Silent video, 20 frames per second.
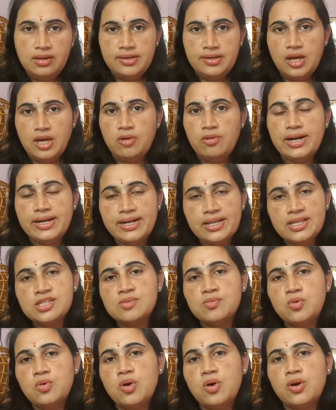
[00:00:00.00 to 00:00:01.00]
Now let
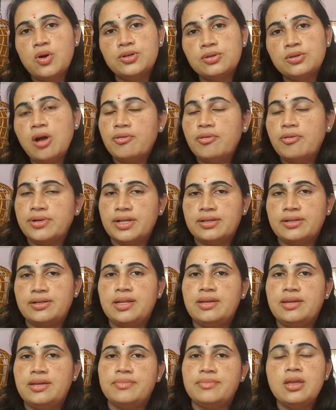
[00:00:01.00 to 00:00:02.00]
us move on to
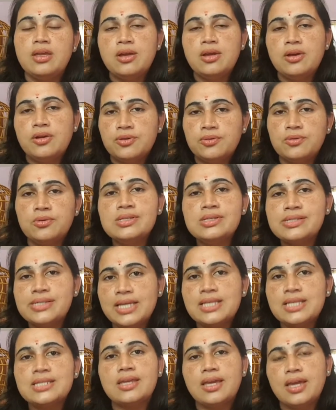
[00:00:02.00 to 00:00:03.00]
counterclaim. Rule
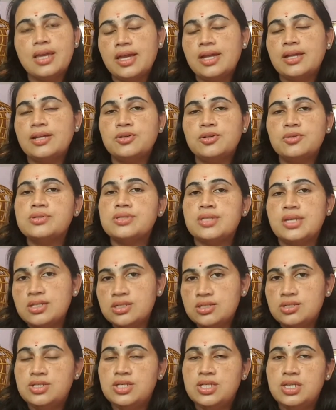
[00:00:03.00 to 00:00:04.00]
6A to
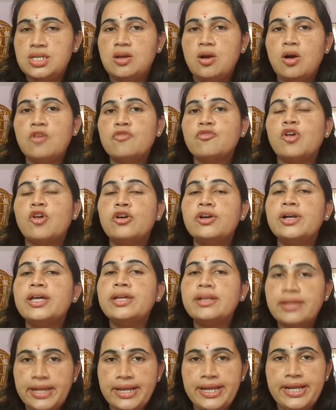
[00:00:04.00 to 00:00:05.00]
6G of
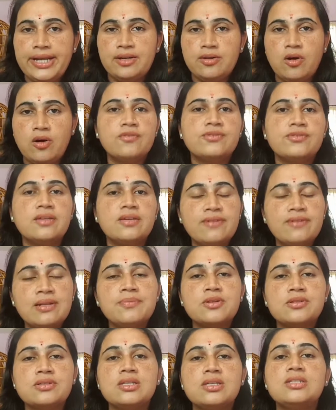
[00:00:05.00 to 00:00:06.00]
Order 8 of
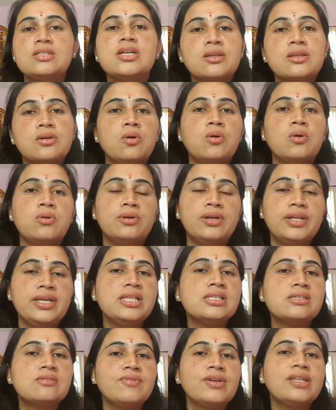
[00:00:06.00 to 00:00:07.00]
Civil Procedure Code
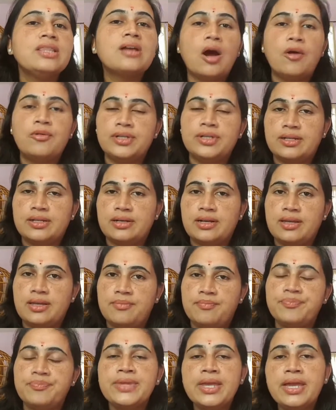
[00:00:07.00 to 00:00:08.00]
deals with
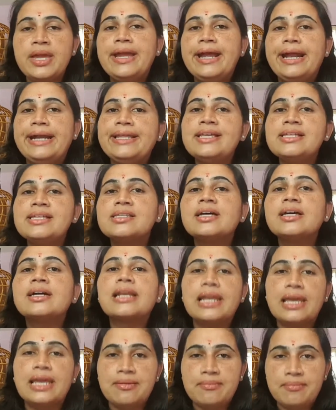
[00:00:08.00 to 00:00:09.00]
counterclaim. It is the
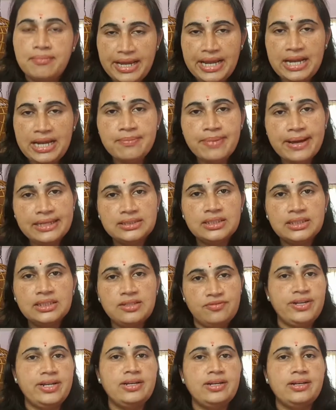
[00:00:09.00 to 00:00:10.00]
claim made by the
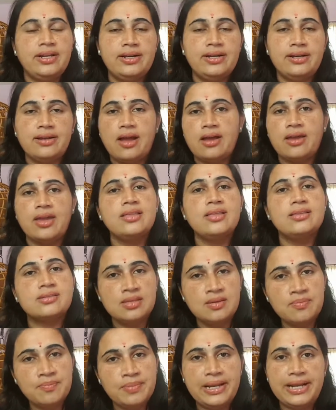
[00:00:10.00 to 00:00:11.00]
defendant
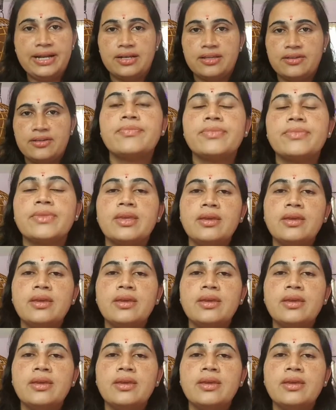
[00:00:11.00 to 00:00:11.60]
against the plaintiff.